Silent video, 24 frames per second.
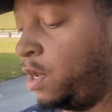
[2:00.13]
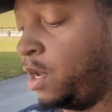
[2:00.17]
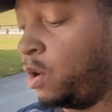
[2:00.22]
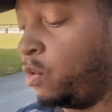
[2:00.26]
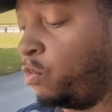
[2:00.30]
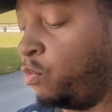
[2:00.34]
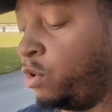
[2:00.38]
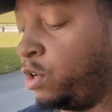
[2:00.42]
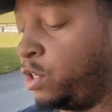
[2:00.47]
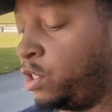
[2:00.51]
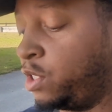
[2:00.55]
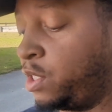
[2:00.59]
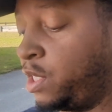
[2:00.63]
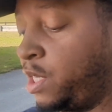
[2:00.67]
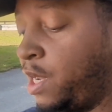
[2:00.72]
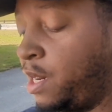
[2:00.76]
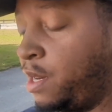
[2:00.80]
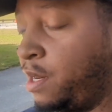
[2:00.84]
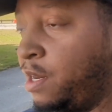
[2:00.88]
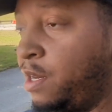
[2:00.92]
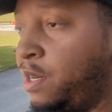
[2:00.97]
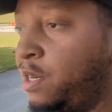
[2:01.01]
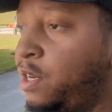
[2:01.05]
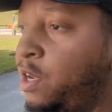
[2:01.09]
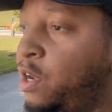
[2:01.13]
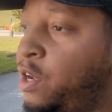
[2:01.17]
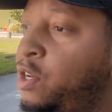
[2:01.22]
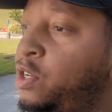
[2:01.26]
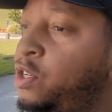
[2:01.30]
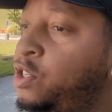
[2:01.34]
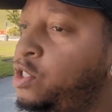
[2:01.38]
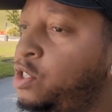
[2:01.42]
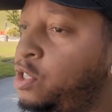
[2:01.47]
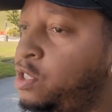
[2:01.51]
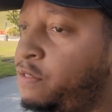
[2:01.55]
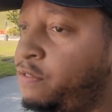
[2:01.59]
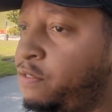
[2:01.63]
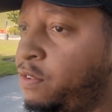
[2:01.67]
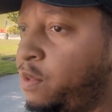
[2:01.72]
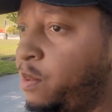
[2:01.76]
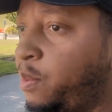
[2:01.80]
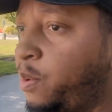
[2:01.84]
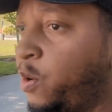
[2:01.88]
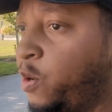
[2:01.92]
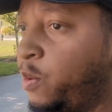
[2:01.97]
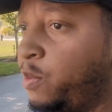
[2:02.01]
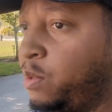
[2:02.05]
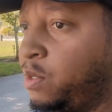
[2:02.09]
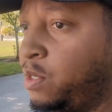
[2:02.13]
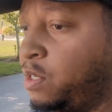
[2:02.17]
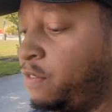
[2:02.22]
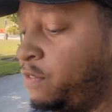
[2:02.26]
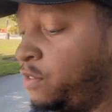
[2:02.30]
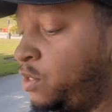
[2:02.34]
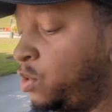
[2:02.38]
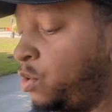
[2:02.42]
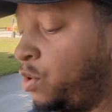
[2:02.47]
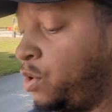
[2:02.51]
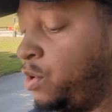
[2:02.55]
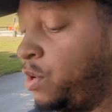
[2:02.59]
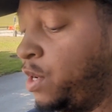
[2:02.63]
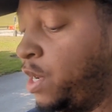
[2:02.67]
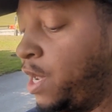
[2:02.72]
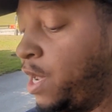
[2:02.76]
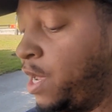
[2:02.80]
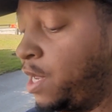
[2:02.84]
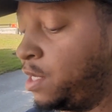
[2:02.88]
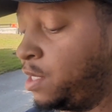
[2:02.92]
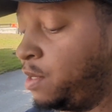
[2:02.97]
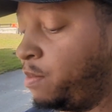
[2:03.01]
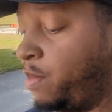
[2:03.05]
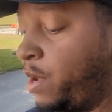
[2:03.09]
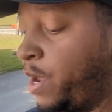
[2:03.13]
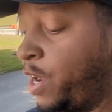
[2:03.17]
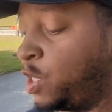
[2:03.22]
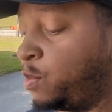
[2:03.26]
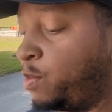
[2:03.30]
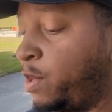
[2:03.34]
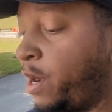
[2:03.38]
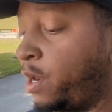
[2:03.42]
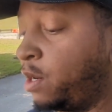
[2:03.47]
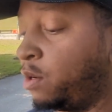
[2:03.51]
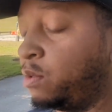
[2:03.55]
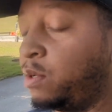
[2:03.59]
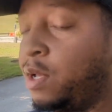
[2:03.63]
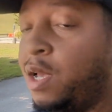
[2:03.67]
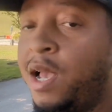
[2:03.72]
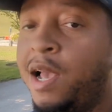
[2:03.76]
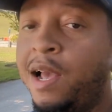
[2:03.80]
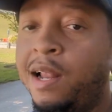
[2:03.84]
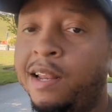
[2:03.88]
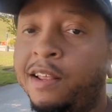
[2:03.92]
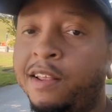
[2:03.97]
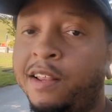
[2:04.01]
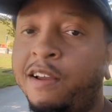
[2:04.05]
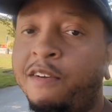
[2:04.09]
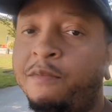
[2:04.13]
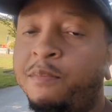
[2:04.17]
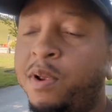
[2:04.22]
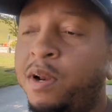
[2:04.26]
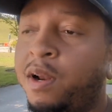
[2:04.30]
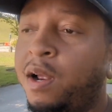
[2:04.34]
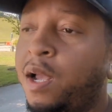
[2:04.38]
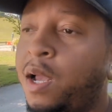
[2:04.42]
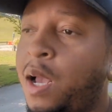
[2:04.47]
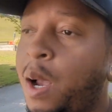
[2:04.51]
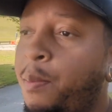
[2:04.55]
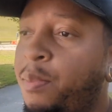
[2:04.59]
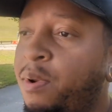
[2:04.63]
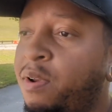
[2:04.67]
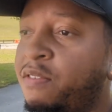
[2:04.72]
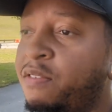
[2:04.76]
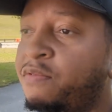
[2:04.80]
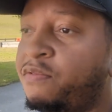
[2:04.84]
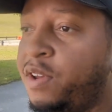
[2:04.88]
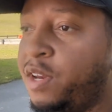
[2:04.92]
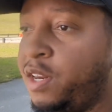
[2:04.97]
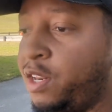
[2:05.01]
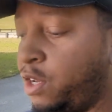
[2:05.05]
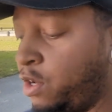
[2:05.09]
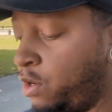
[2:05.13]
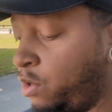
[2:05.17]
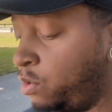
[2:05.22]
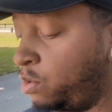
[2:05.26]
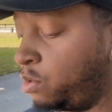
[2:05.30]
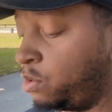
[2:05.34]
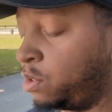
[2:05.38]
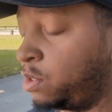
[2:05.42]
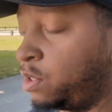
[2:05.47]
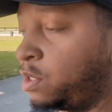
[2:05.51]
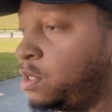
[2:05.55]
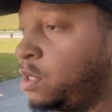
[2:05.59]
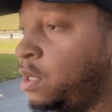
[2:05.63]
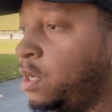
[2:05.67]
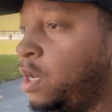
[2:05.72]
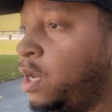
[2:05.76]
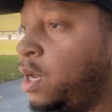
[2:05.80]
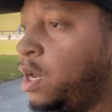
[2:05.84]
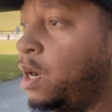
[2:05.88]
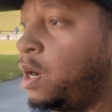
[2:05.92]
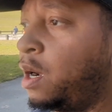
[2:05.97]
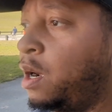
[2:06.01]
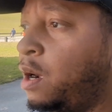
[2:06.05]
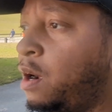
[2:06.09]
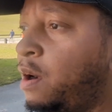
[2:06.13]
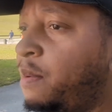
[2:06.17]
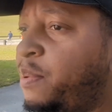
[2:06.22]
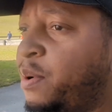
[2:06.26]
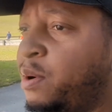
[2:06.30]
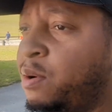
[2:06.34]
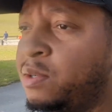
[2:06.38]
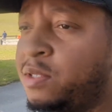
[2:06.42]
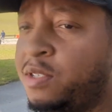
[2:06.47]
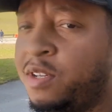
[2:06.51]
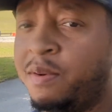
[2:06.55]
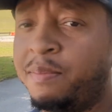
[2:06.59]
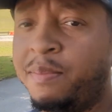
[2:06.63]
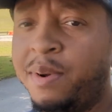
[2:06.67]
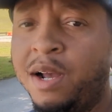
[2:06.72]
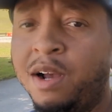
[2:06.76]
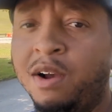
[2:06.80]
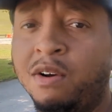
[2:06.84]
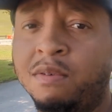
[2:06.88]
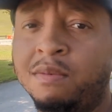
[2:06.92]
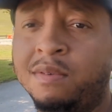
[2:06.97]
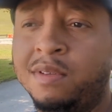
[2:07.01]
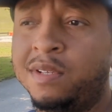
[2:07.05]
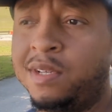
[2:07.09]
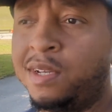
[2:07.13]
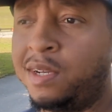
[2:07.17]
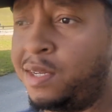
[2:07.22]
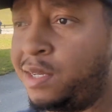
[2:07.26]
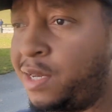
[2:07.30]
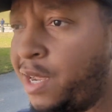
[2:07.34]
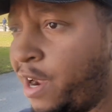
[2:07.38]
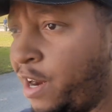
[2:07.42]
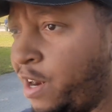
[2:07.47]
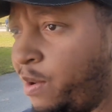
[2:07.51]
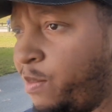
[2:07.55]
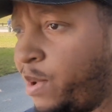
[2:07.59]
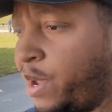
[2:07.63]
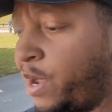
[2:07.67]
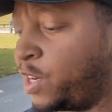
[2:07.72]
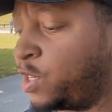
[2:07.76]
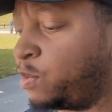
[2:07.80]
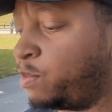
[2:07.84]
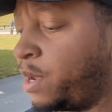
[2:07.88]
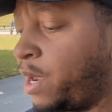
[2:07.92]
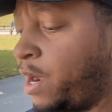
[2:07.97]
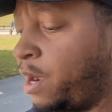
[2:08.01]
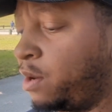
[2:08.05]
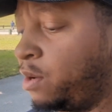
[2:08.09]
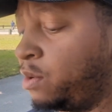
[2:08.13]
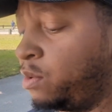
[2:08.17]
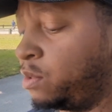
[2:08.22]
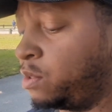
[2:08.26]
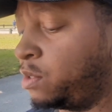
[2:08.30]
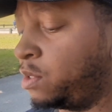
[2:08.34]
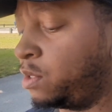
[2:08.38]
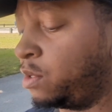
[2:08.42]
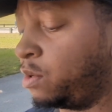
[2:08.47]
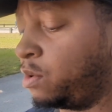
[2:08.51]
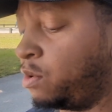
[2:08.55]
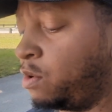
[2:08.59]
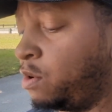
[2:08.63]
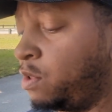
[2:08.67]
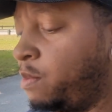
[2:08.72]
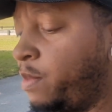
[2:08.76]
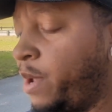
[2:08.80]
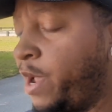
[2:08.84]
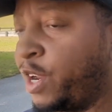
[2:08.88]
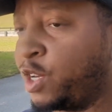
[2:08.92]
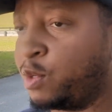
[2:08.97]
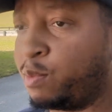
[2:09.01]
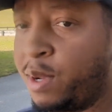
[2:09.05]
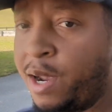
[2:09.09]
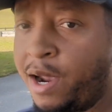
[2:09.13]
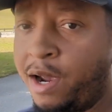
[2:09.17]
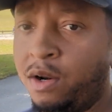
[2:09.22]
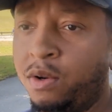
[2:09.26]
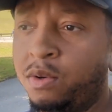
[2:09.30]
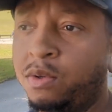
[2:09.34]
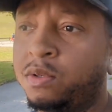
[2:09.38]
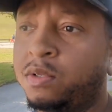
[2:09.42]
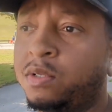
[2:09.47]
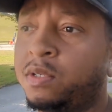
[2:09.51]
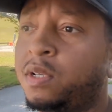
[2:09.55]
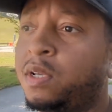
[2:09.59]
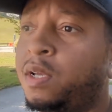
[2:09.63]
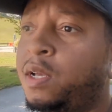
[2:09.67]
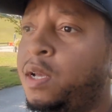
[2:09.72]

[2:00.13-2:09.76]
we're just getting it done just for the purpose of showing you guys the max battle. Now, there have been a couple of videos posted about the Dynamax battles or the max battles